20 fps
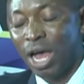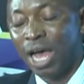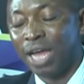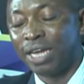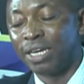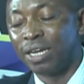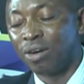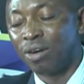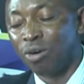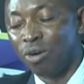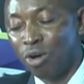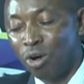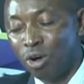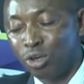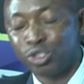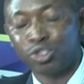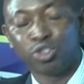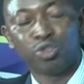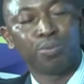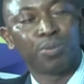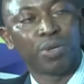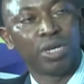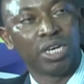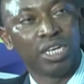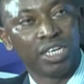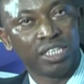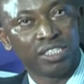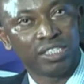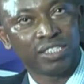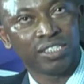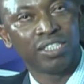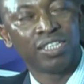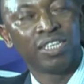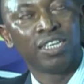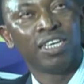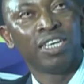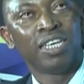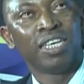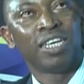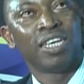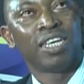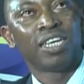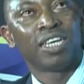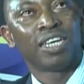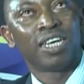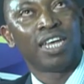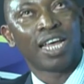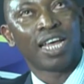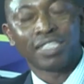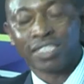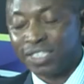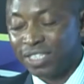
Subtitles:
and the law stipulates that